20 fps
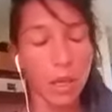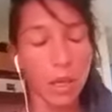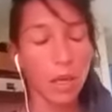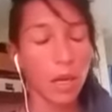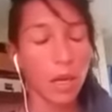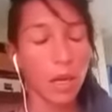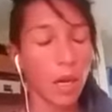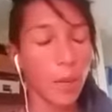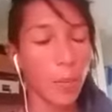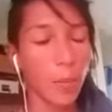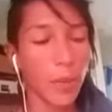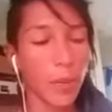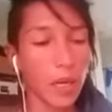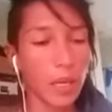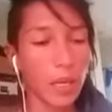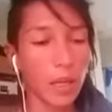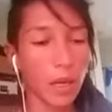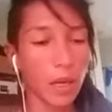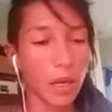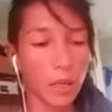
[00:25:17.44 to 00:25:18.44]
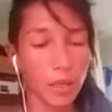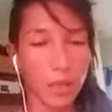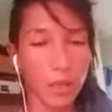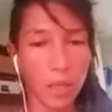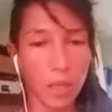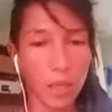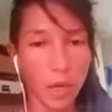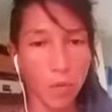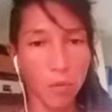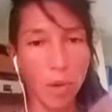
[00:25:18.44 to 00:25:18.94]
Apparently there's
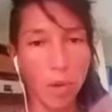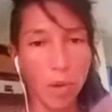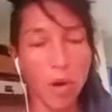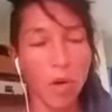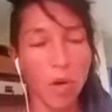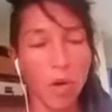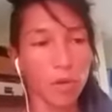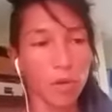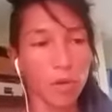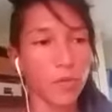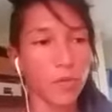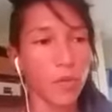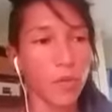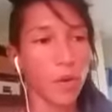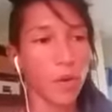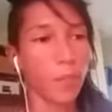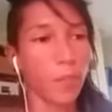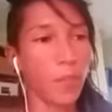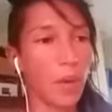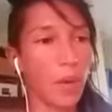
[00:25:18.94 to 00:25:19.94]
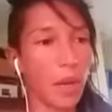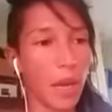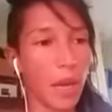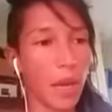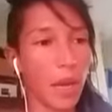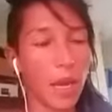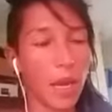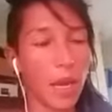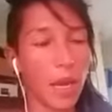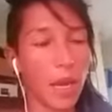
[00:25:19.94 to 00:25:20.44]
like records from like
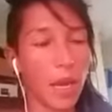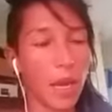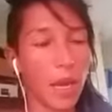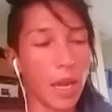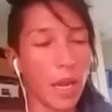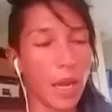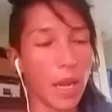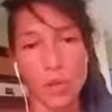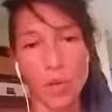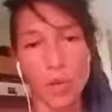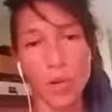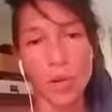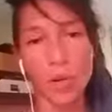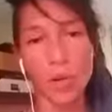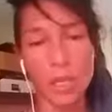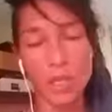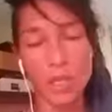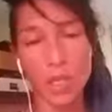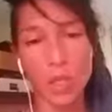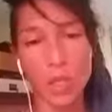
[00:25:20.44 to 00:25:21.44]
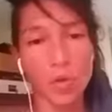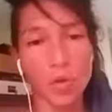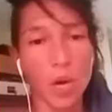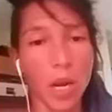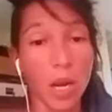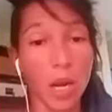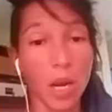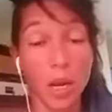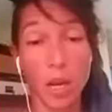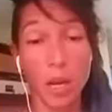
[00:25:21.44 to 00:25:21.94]
ancient yogis
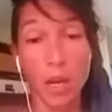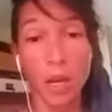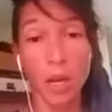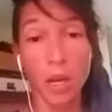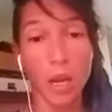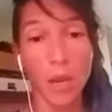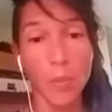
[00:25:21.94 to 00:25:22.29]
trying